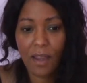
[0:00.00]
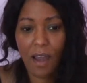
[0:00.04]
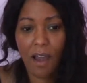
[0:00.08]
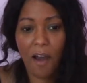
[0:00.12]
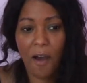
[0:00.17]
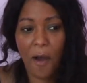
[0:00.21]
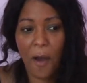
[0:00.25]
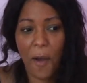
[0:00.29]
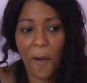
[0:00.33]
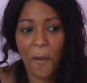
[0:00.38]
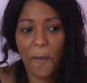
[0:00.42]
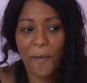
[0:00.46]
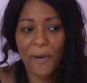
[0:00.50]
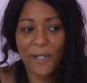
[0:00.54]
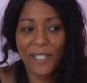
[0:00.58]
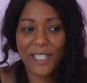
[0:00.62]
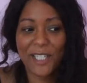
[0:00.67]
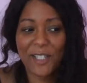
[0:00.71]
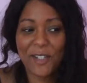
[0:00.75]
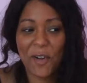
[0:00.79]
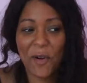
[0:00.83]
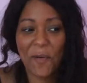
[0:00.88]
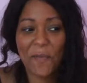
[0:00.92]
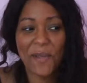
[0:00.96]
Um, and
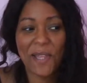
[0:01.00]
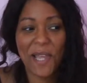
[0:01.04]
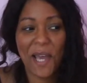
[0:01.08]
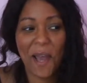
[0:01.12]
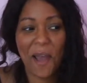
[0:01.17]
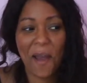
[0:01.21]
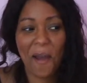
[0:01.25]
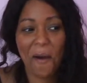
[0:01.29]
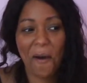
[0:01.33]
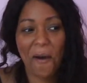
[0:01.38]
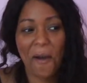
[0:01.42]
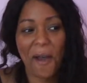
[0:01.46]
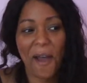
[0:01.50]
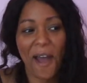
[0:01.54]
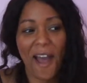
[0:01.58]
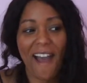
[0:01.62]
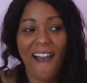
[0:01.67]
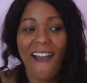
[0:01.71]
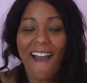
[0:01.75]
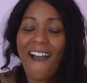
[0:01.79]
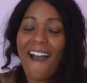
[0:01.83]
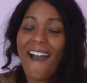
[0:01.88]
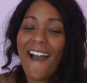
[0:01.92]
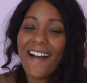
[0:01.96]
she told me that
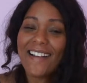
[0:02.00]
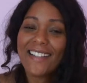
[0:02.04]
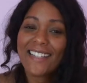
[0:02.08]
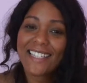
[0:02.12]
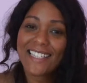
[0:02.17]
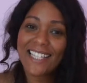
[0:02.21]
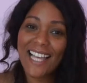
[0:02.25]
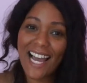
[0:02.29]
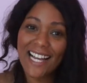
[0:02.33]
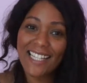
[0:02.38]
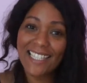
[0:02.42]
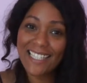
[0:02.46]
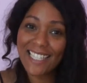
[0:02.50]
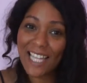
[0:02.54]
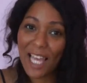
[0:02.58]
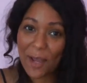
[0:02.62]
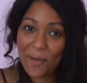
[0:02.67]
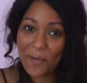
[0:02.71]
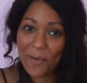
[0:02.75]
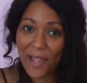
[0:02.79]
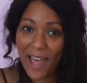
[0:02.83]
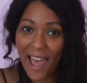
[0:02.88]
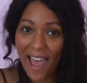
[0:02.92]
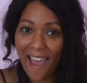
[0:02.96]
I decided to
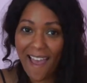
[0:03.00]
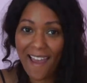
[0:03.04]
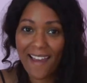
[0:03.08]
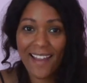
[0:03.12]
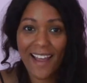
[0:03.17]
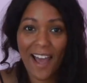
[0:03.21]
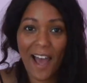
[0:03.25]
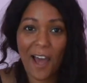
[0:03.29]
table that.